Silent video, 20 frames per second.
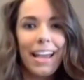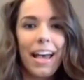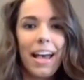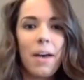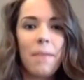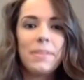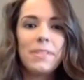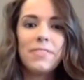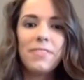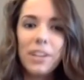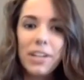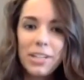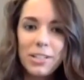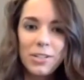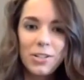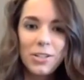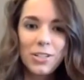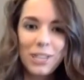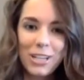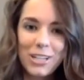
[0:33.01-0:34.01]
Um, it's very
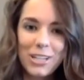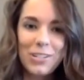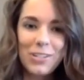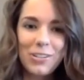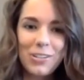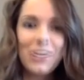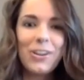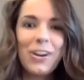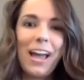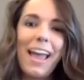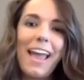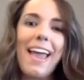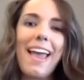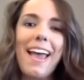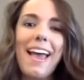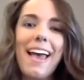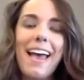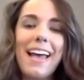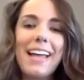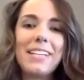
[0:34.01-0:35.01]
traditional
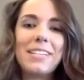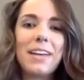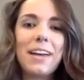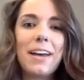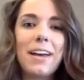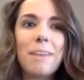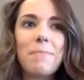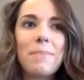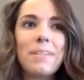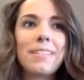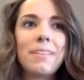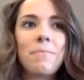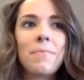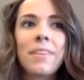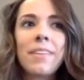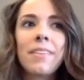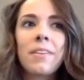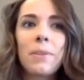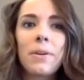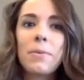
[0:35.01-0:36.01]
and um, it's
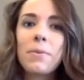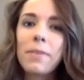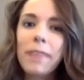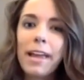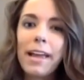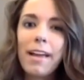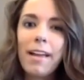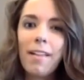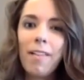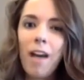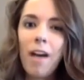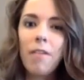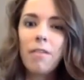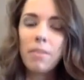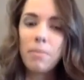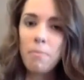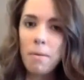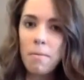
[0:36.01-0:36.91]
something that we relate a lot with